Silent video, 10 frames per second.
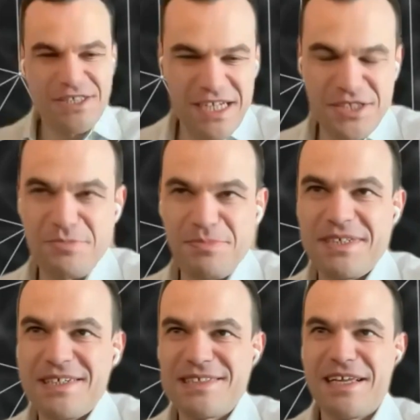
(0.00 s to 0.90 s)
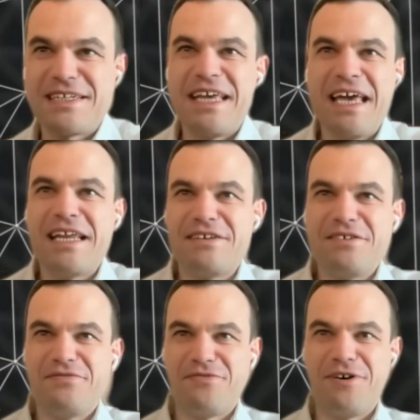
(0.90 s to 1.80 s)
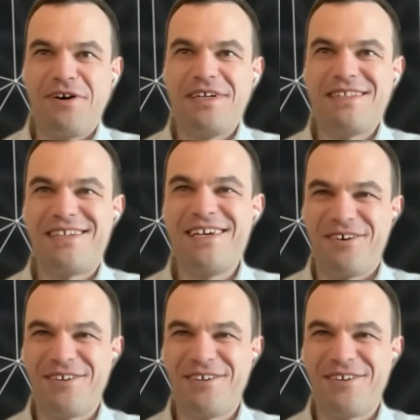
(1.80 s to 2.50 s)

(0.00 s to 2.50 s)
ChatGPT is like the id in Freud.